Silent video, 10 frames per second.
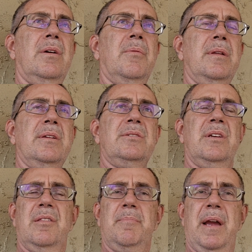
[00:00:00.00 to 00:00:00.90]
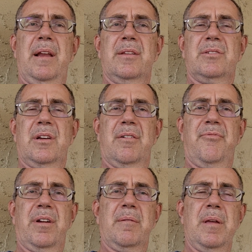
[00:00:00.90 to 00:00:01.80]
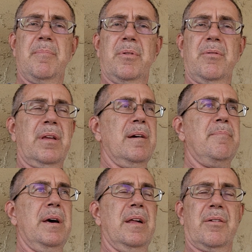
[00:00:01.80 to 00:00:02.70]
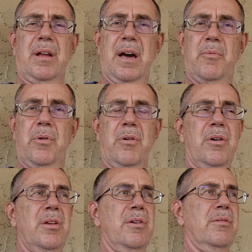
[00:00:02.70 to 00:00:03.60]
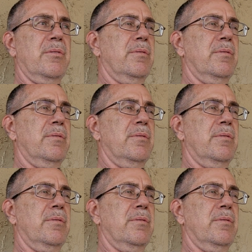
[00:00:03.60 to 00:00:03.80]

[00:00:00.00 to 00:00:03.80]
When you see the pain and the suffering and people don't get better, God, where are you?